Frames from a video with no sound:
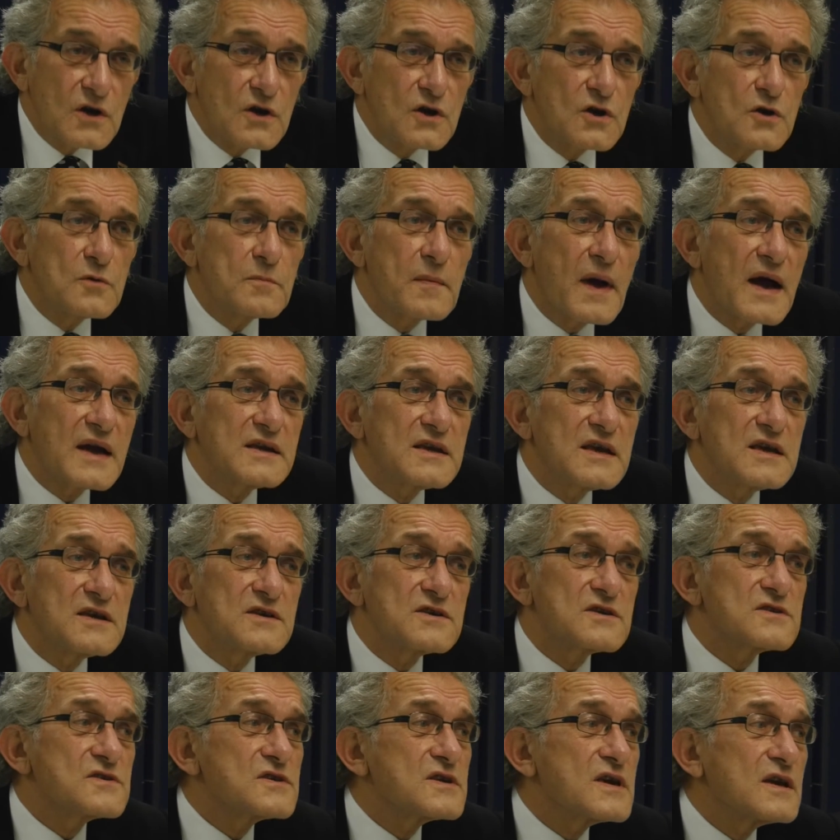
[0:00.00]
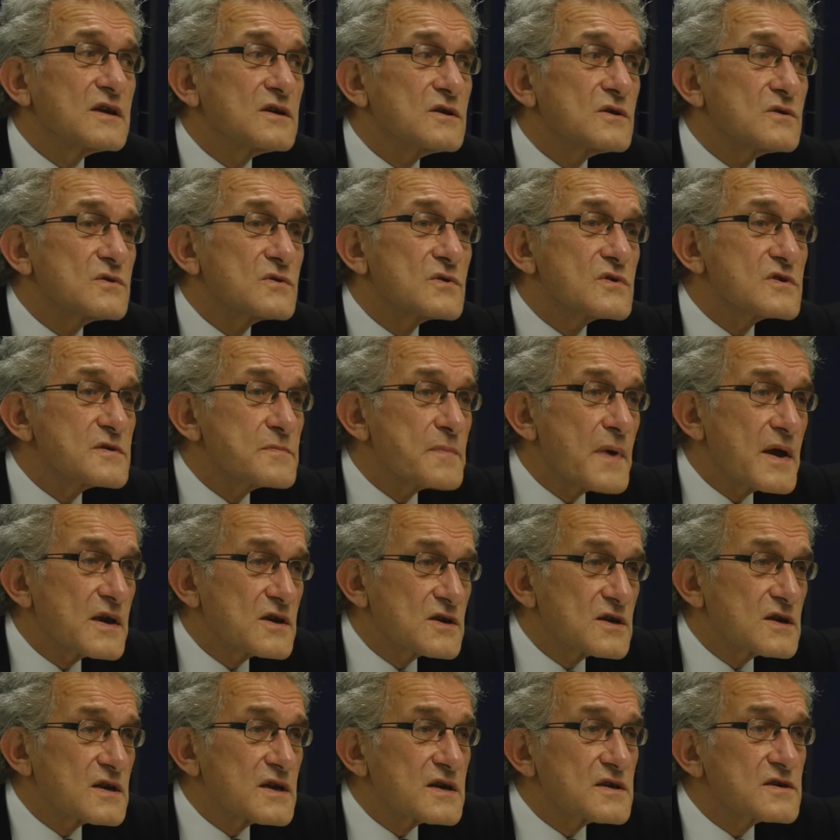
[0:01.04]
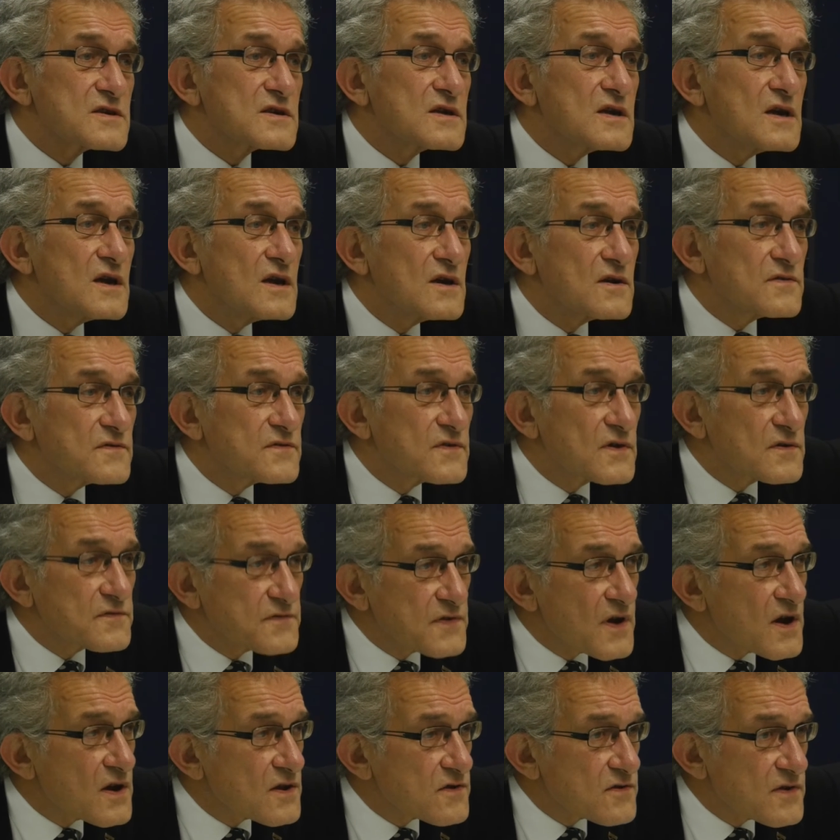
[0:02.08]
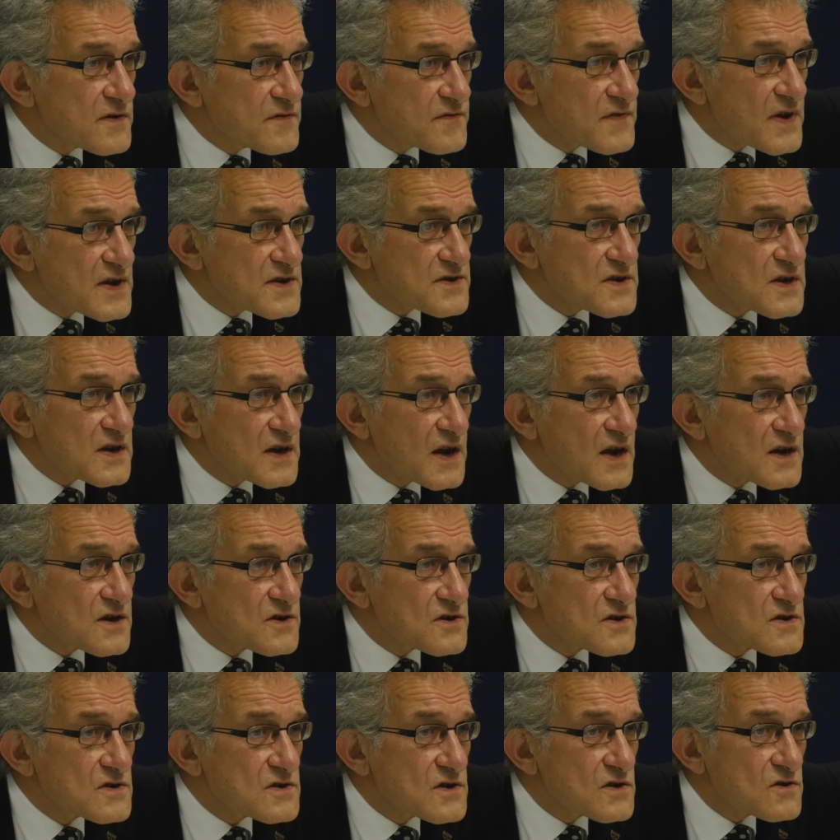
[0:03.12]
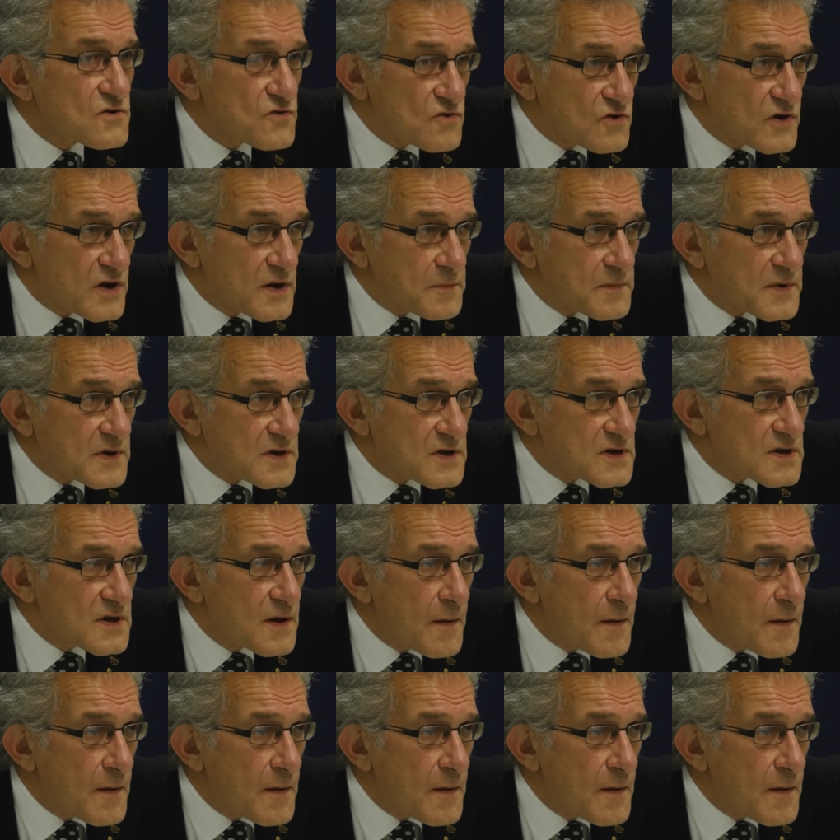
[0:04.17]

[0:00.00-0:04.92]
who might need to send you to a specialist for further investigations and treatment.